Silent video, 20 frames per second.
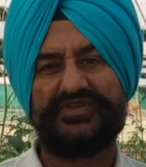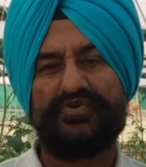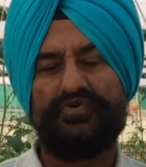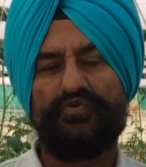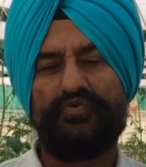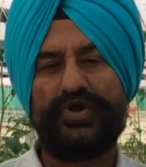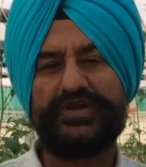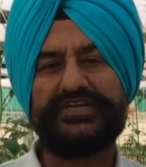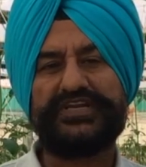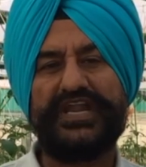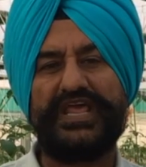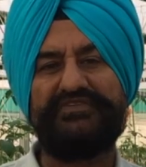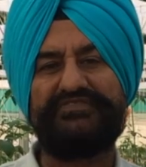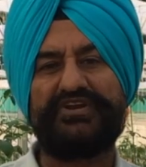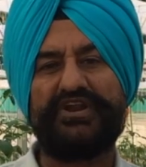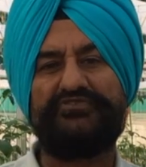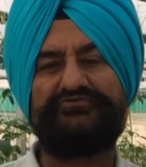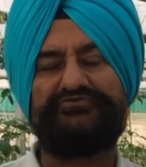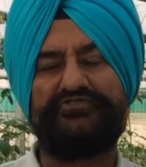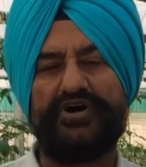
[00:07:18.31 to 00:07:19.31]
what level
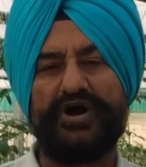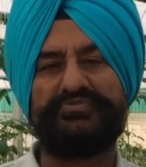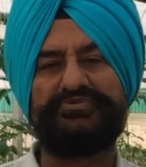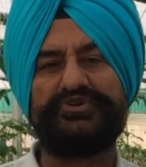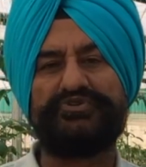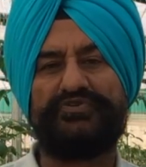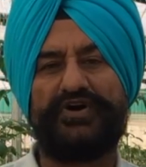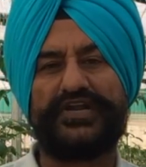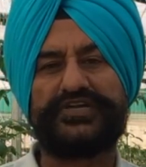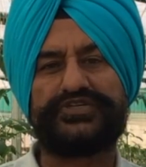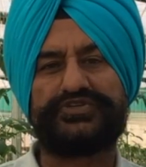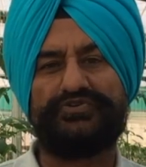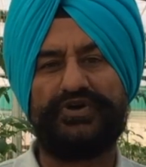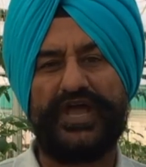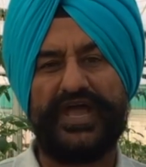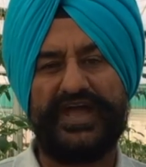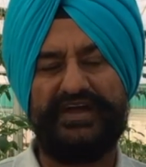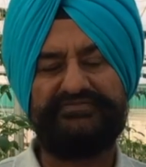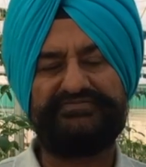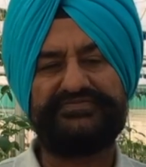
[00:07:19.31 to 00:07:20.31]
of farm you want to
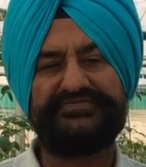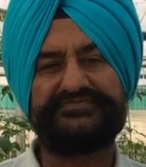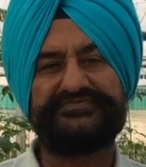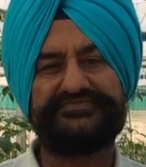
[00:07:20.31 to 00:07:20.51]
have,